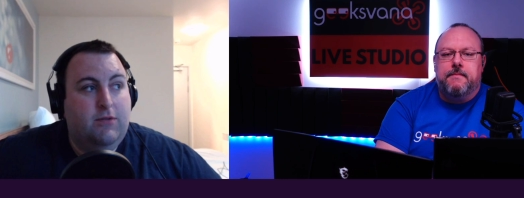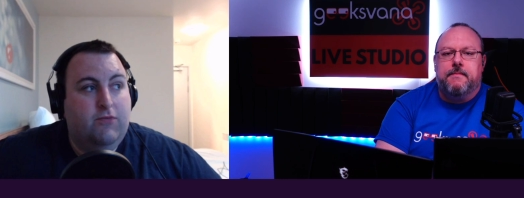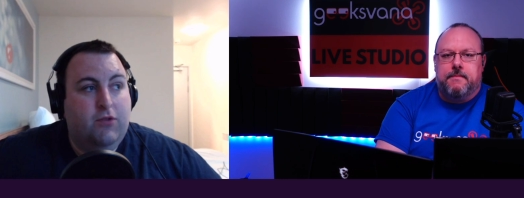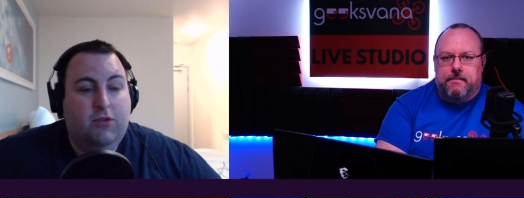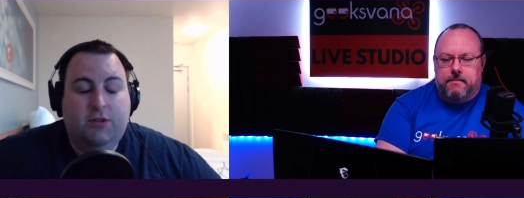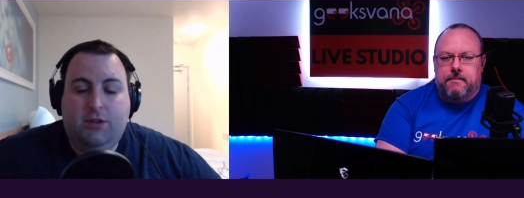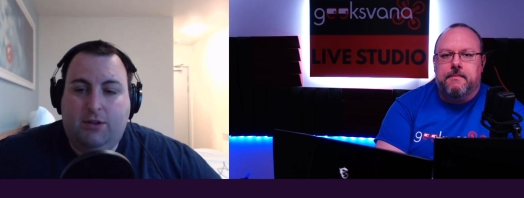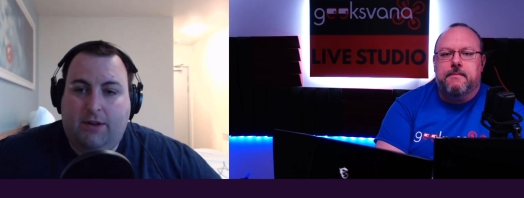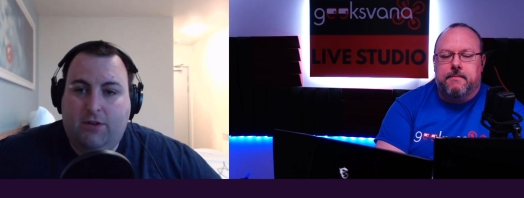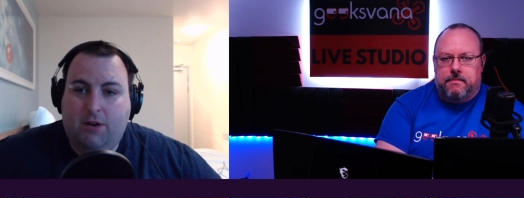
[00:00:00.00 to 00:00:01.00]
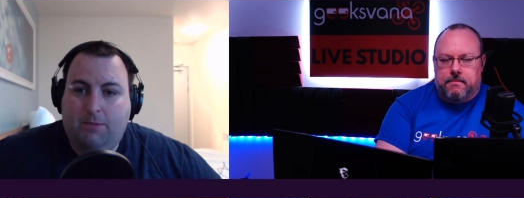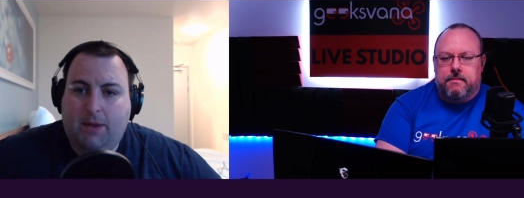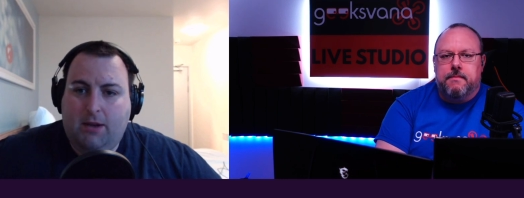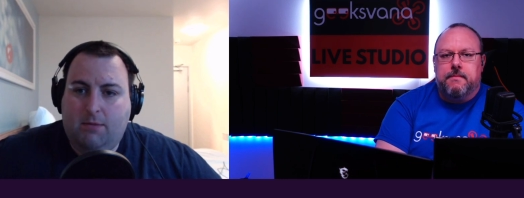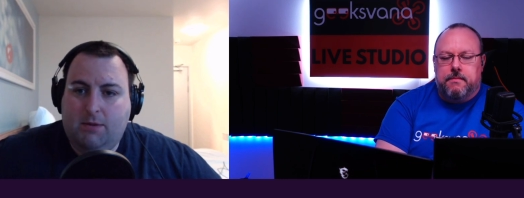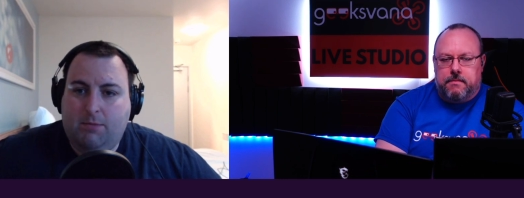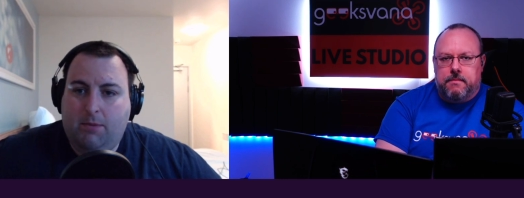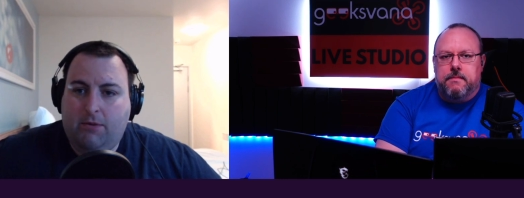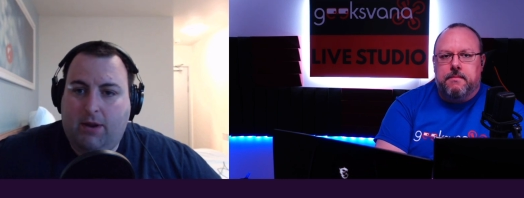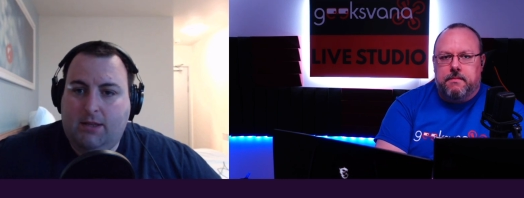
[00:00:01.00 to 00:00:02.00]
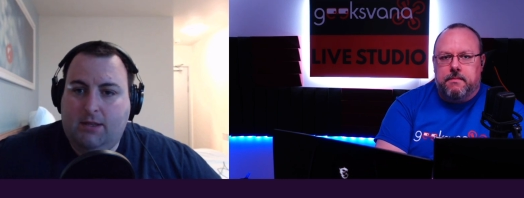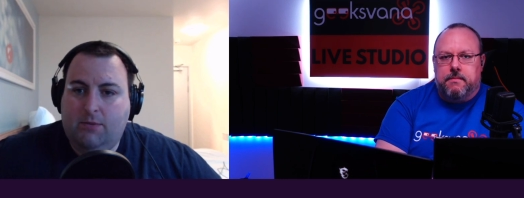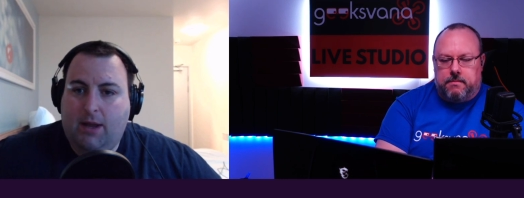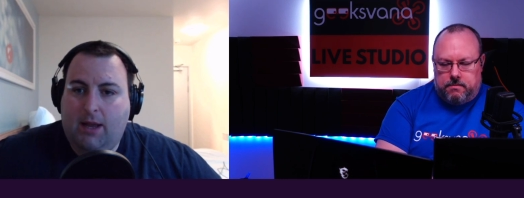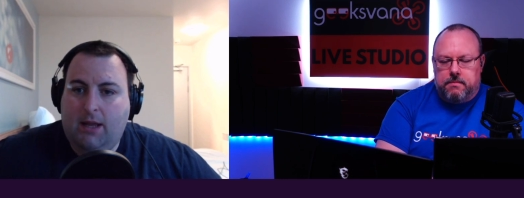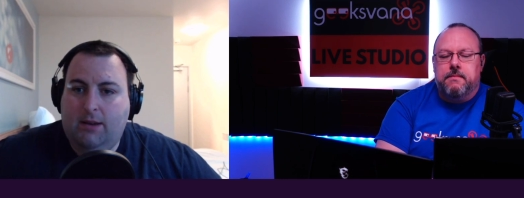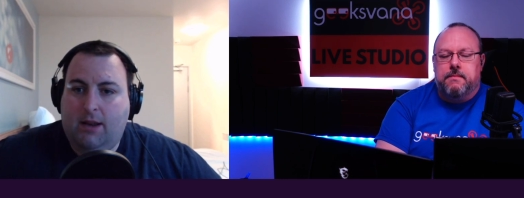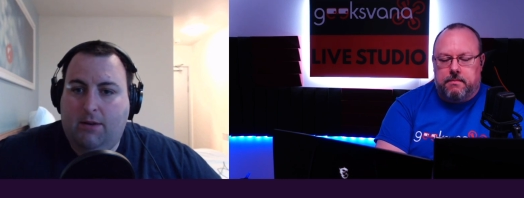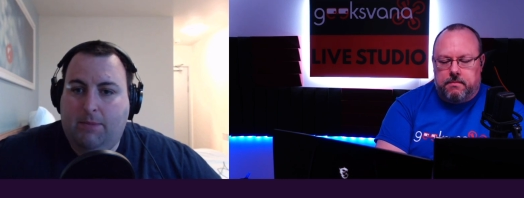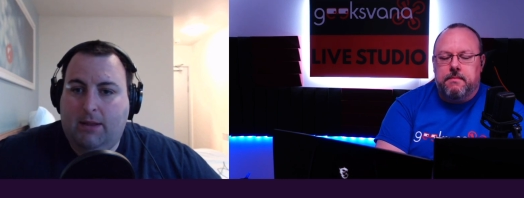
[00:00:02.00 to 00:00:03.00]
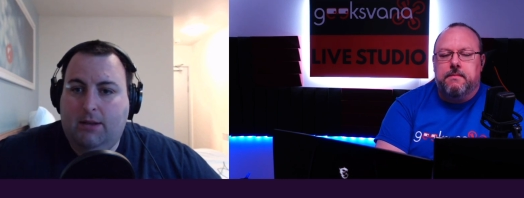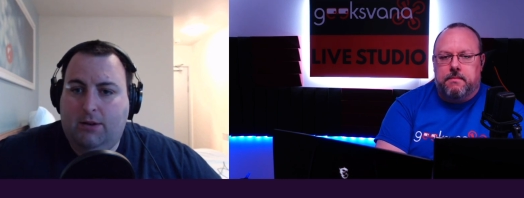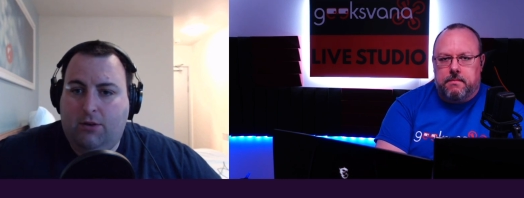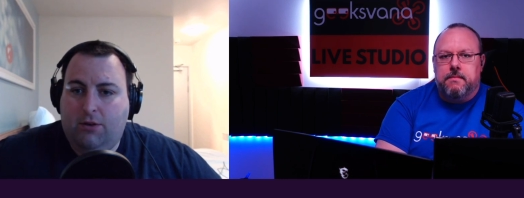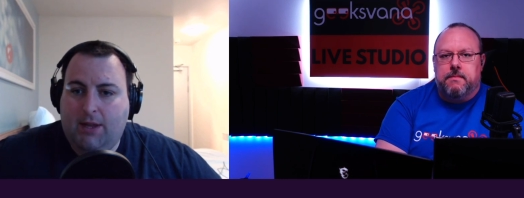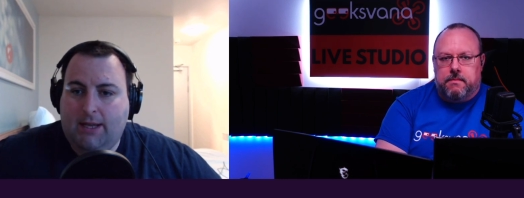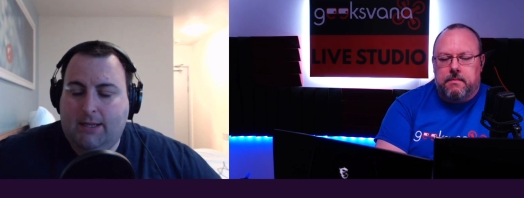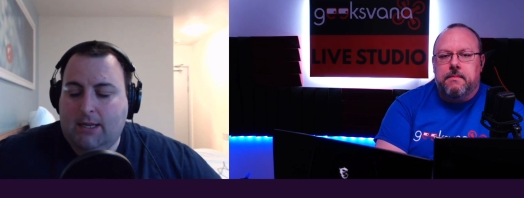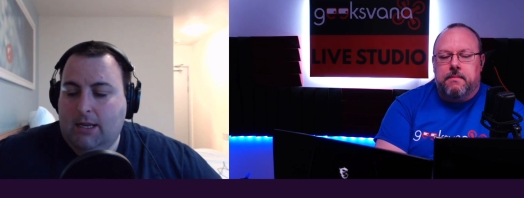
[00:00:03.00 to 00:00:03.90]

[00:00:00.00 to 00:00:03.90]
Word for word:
Speaker 1: rules are different up there in terms of public rights of way and, and the ability to do things.